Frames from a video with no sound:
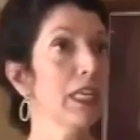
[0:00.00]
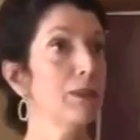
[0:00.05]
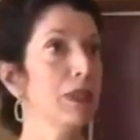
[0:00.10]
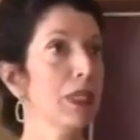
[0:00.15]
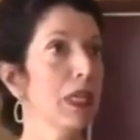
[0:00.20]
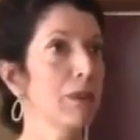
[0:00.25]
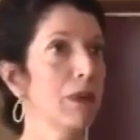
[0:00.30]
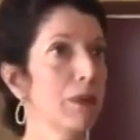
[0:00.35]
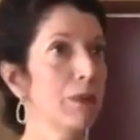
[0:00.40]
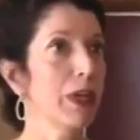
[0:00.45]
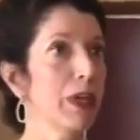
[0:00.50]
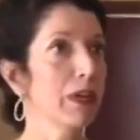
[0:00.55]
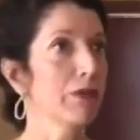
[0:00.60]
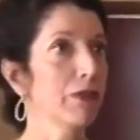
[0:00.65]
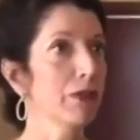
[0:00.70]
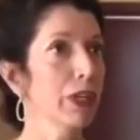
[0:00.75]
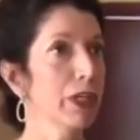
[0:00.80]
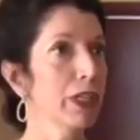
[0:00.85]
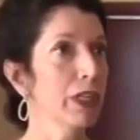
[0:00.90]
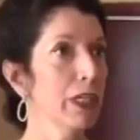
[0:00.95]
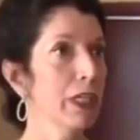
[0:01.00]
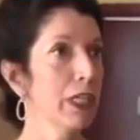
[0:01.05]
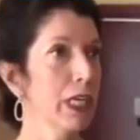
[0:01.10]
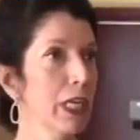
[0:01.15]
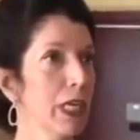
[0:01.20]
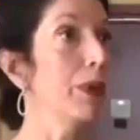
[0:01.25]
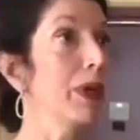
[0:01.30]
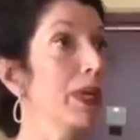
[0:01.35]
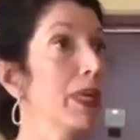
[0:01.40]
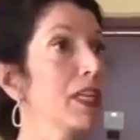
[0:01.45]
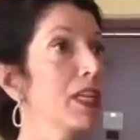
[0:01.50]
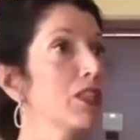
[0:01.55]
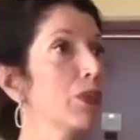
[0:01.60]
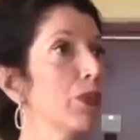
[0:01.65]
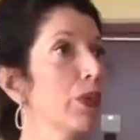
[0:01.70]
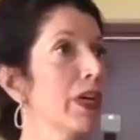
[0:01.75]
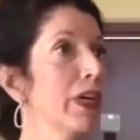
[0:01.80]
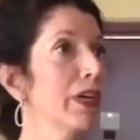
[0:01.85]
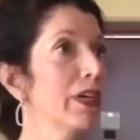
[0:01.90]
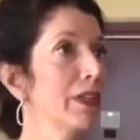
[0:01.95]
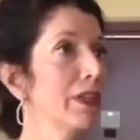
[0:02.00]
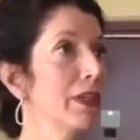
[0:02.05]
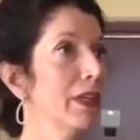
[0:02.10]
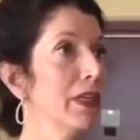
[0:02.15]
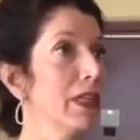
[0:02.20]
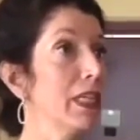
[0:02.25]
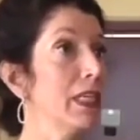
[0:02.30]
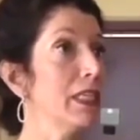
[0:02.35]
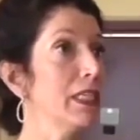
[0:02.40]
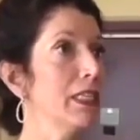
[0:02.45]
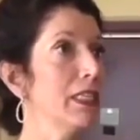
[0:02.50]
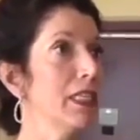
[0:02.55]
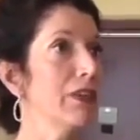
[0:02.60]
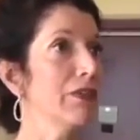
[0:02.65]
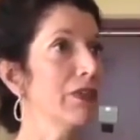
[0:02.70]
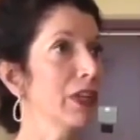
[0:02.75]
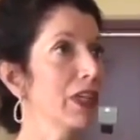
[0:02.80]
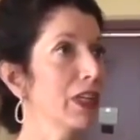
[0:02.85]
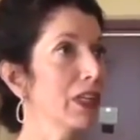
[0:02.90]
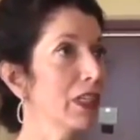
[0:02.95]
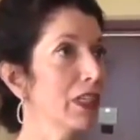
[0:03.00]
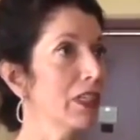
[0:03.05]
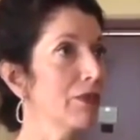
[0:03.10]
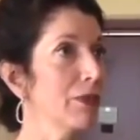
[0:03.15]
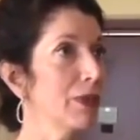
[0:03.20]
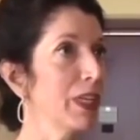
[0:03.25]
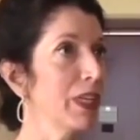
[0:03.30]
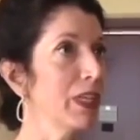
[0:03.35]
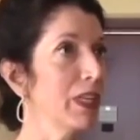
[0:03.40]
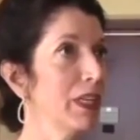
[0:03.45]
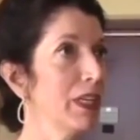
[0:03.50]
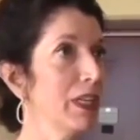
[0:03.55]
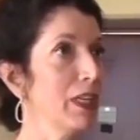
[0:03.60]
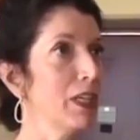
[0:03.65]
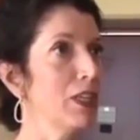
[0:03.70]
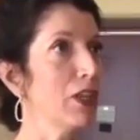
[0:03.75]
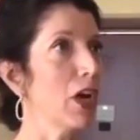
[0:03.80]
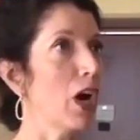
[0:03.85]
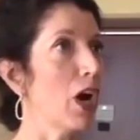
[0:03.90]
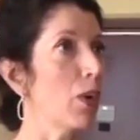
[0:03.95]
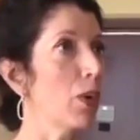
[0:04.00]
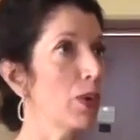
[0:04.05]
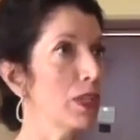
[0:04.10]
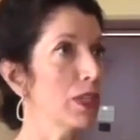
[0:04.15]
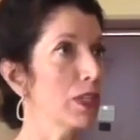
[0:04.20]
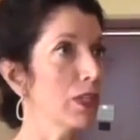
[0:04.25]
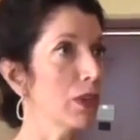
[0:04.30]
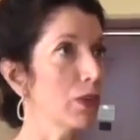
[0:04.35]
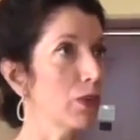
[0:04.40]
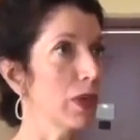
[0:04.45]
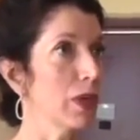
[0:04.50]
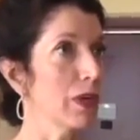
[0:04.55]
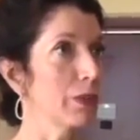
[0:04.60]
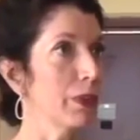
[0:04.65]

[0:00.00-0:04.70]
he keeps coming back for it. But guess what? He's never gonna leave me. He's always gonna